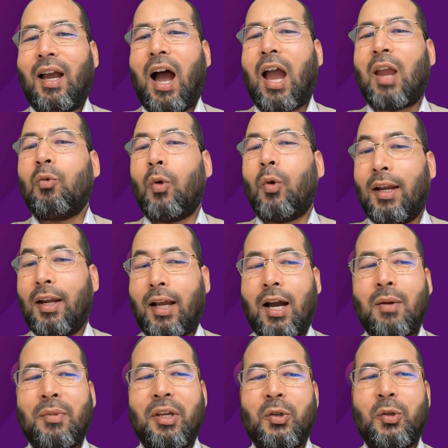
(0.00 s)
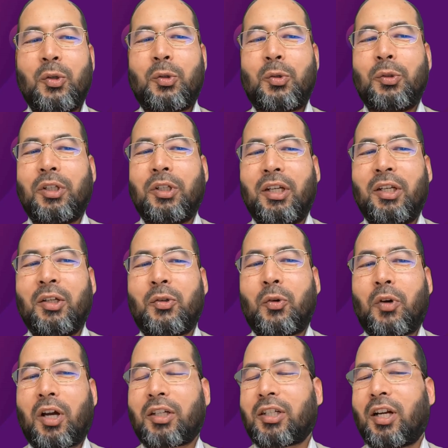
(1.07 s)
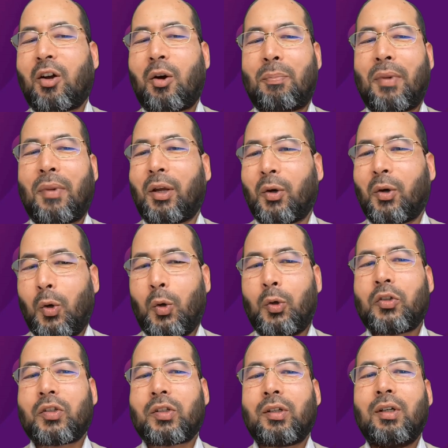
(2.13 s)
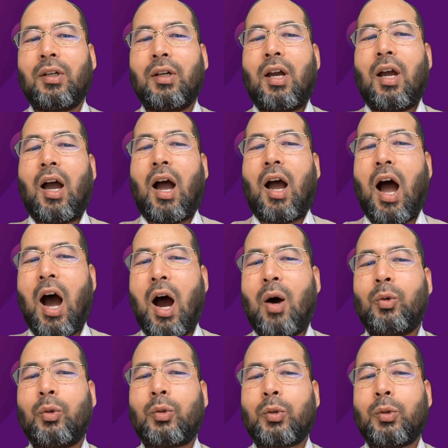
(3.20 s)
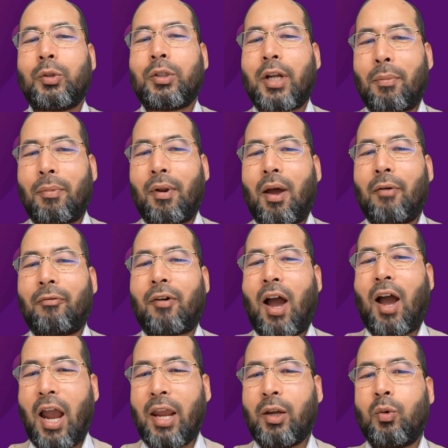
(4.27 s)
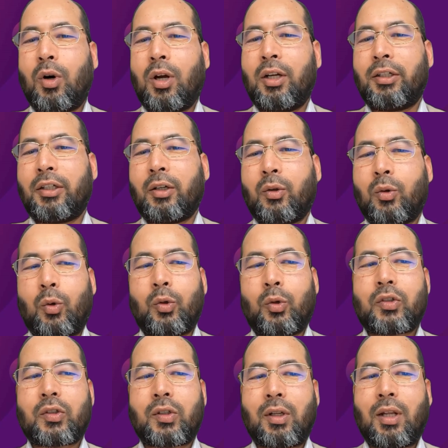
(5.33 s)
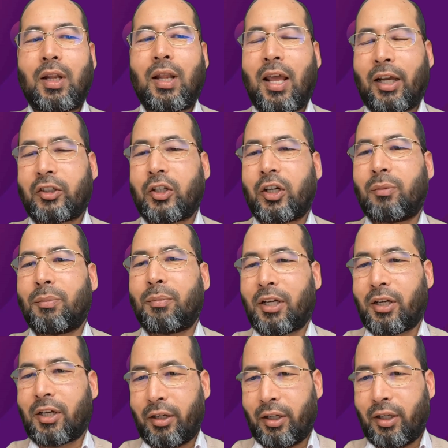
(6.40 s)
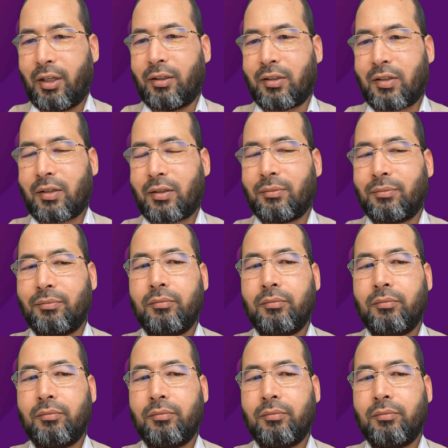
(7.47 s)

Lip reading: I welcome you to the introduction of my course, How to Develop High Quality Course Lecture Materials.